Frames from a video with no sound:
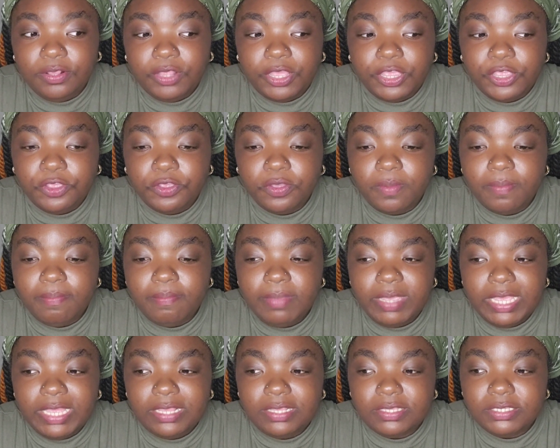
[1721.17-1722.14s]
Like you're
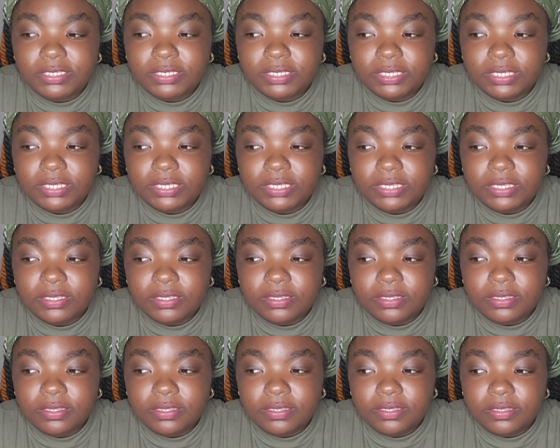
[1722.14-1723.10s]
meant
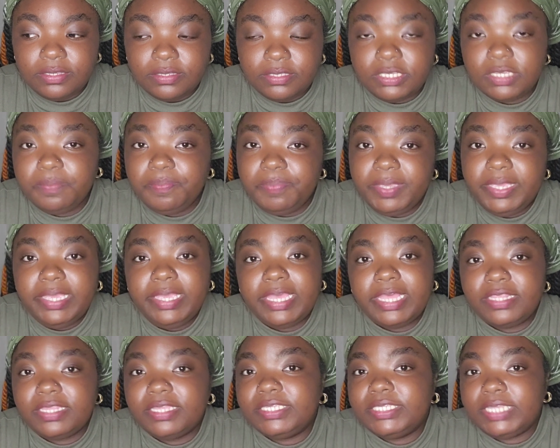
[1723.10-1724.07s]
to
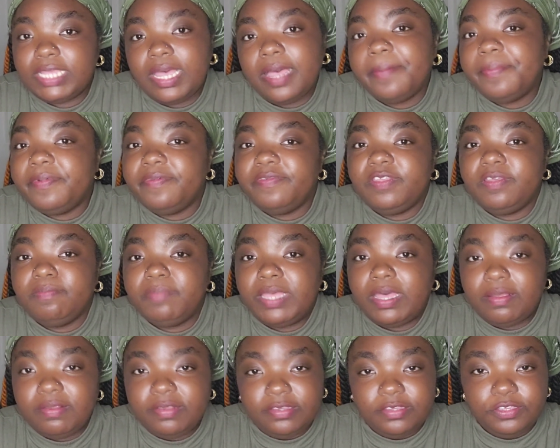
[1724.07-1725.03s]
be at the top of the
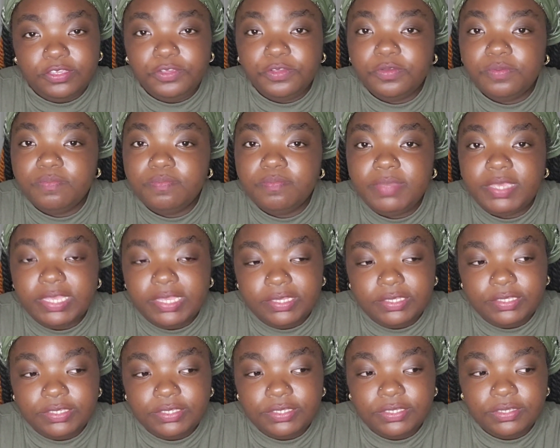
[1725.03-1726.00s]
mountain. You're
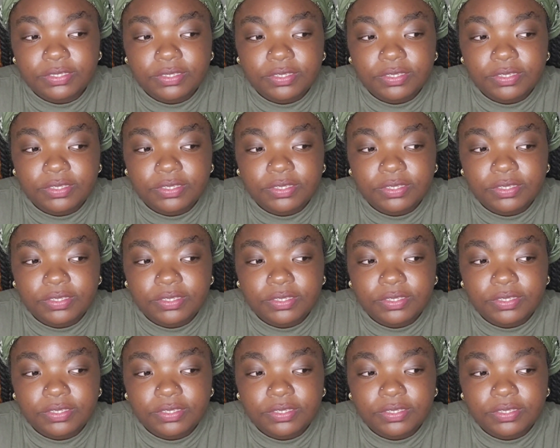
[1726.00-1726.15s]
meant